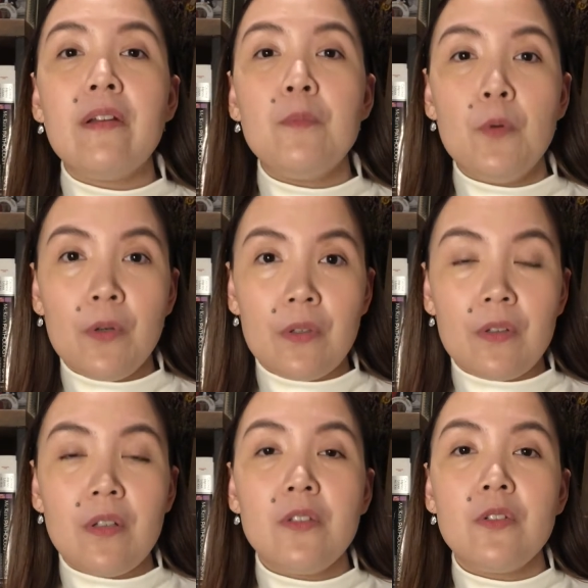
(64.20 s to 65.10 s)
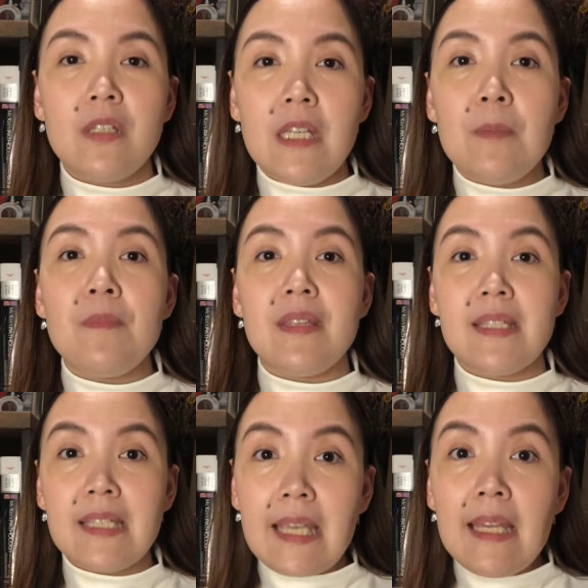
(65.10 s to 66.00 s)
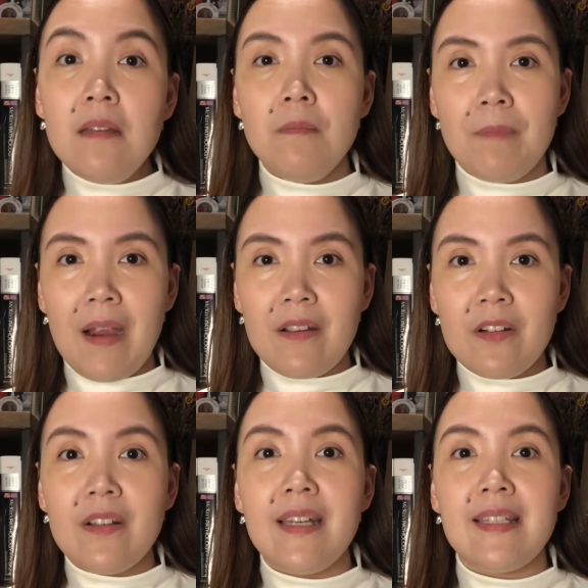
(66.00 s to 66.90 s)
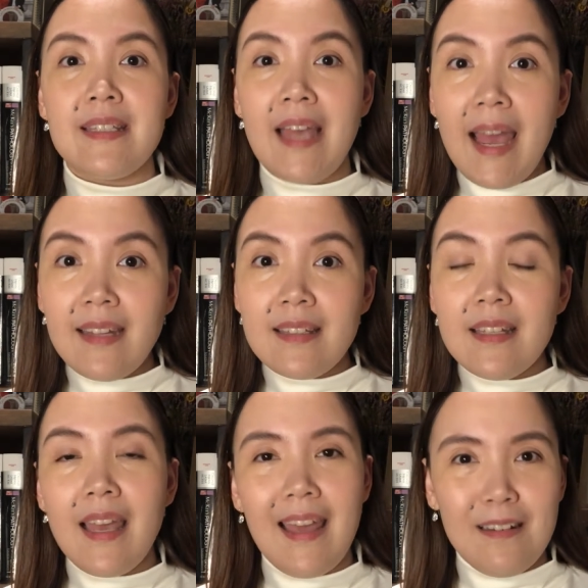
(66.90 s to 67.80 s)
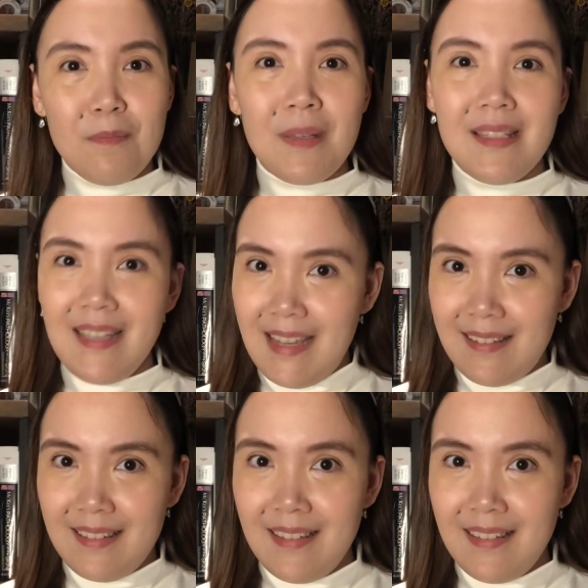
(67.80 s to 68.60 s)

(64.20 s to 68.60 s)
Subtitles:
important to keep the skin barrier intact and maintained.